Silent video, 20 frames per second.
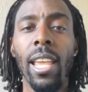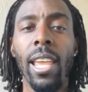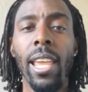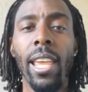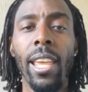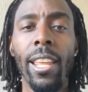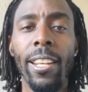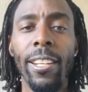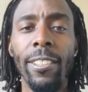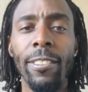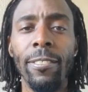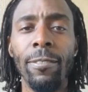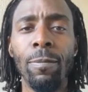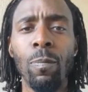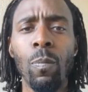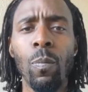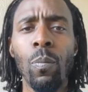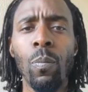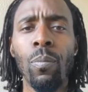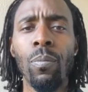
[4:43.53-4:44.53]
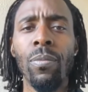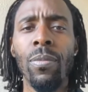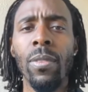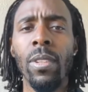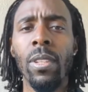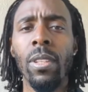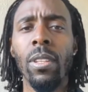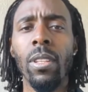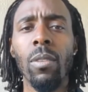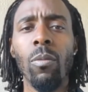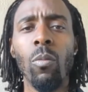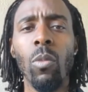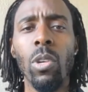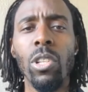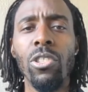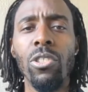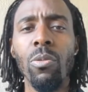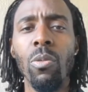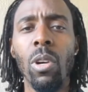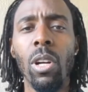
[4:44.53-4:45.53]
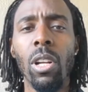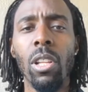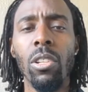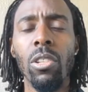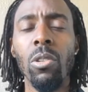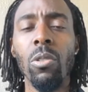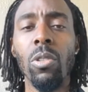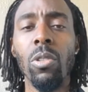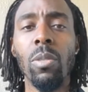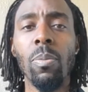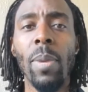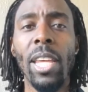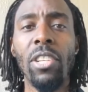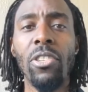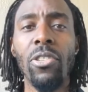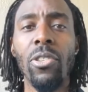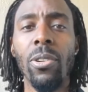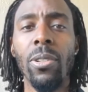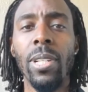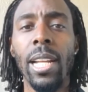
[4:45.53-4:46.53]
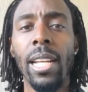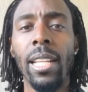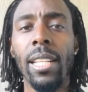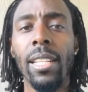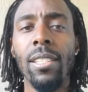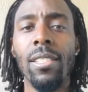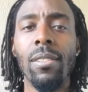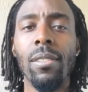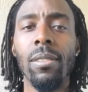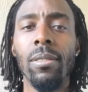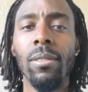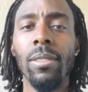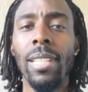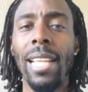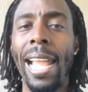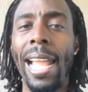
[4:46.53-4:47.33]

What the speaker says: And what you want to do is make sure that it's